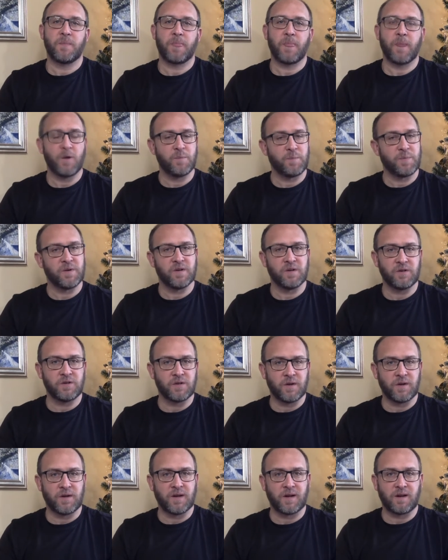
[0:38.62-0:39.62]
Hoping that you
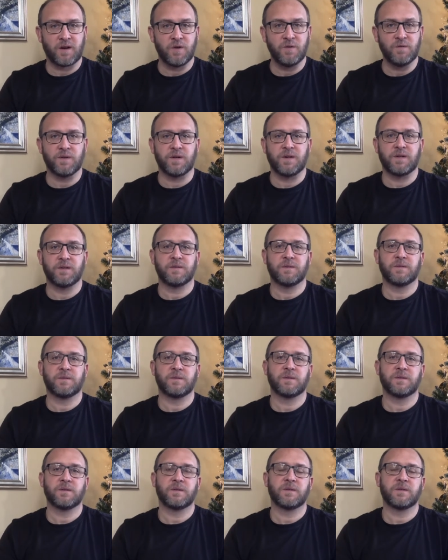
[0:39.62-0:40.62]
don't get COVID.
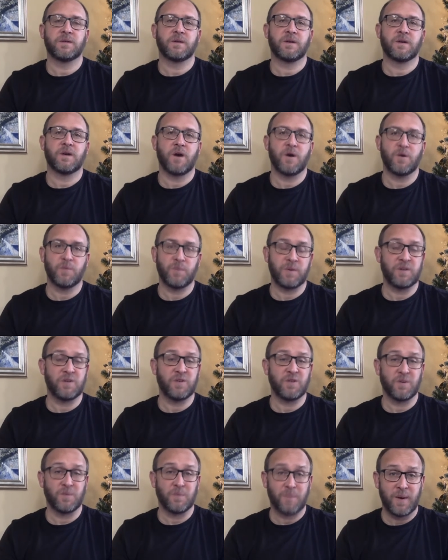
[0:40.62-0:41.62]
Hoping
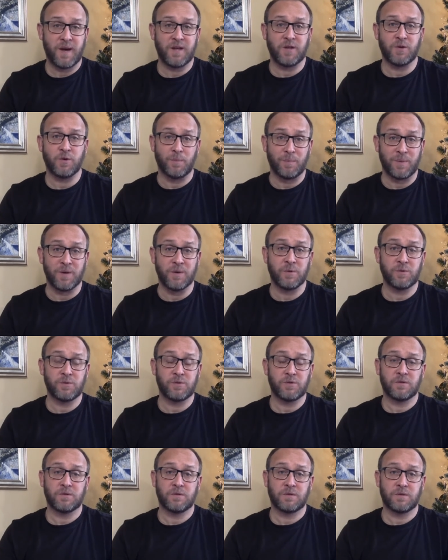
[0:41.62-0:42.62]
you can pay your
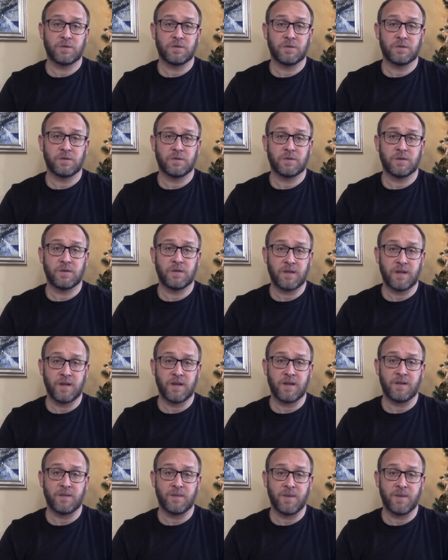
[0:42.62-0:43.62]
bills at the
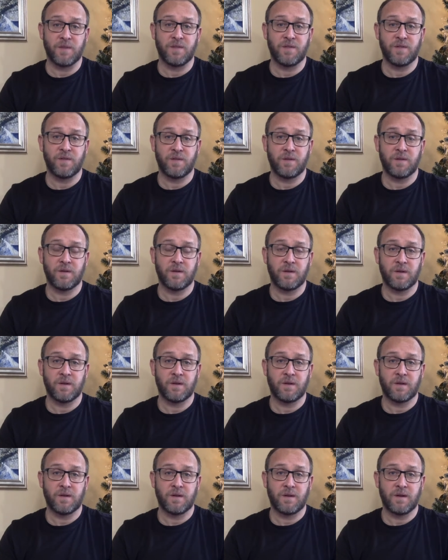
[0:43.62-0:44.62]
end of the month.
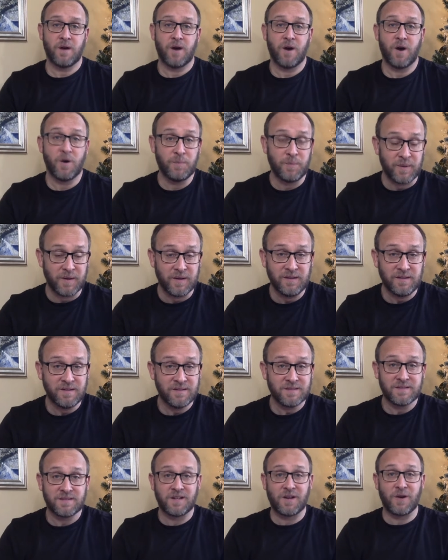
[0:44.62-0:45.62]

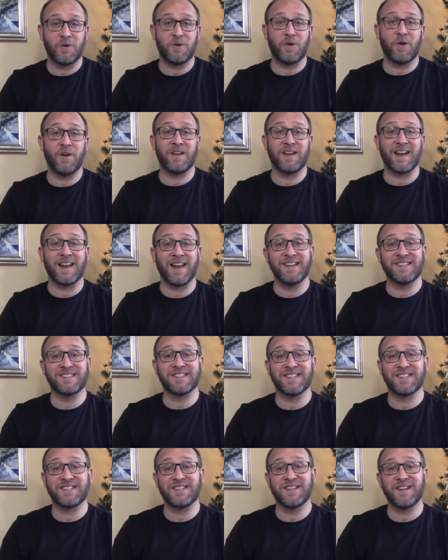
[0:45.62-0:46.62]
Hoping to go on holiday
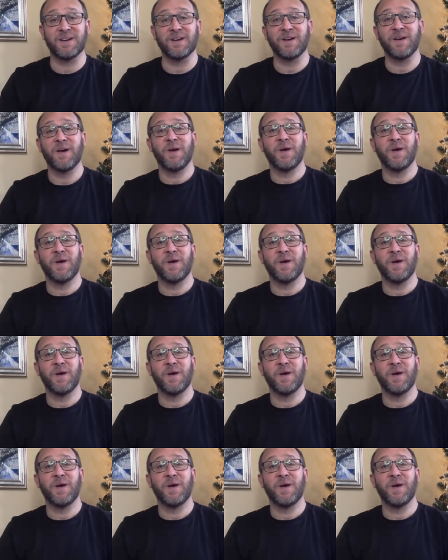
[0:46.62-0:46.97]
later this year